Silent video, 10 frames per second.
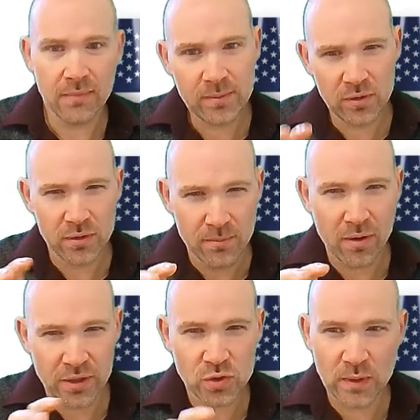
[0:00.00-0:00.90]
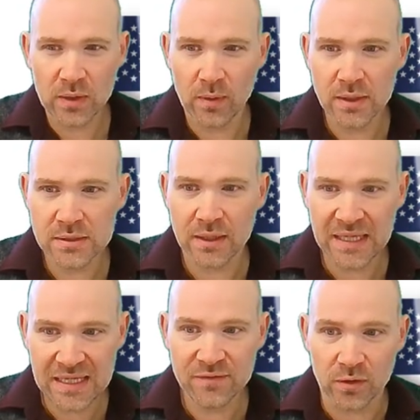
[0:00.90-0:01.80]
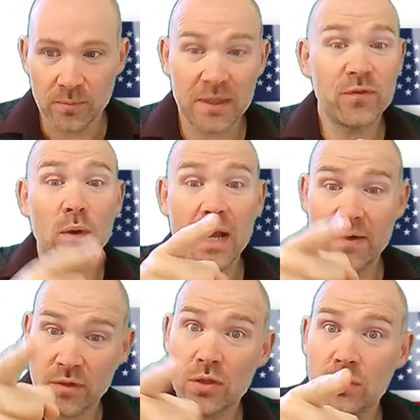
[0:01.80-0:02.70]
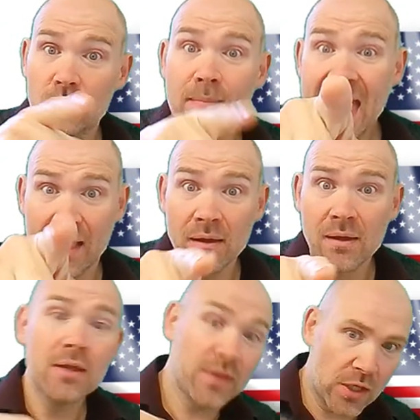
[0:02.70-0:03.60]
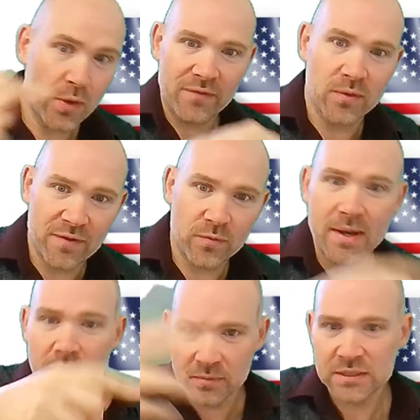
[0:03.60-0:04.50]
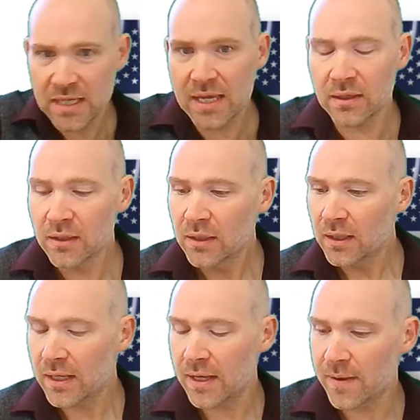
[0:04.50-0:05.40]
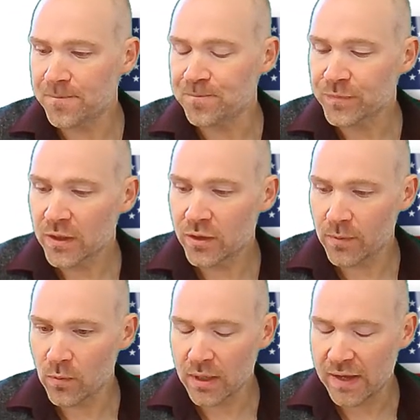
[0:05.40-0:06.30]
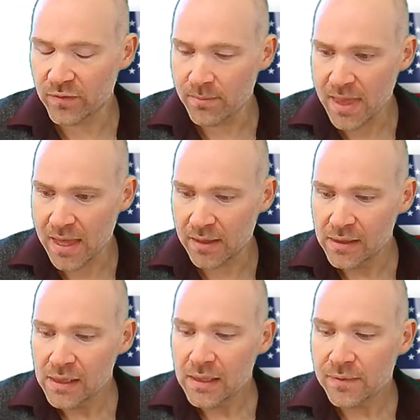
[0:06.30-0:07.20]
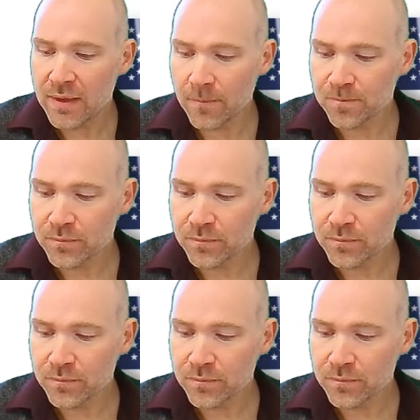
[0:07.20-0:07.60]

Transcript: Maybe not the minor tweak ones like EVEL, but if you want to have a new mayor, then you have a referendum to say um, that we want to have a mayor. Now,